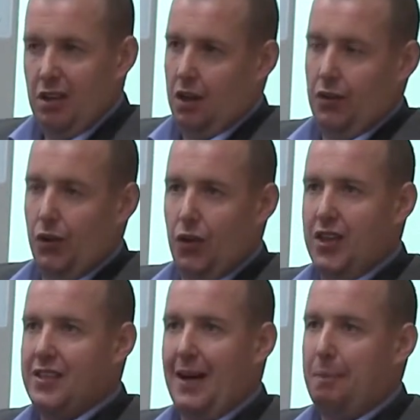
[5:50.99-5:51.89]
I don't know the
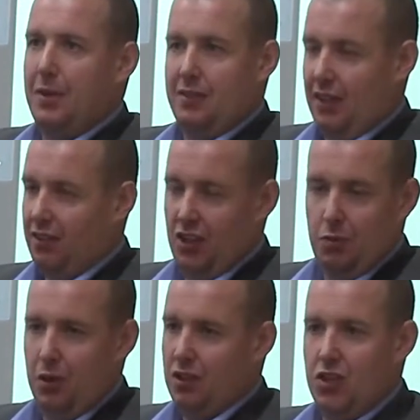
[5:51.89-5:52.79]
exact percentage, but it's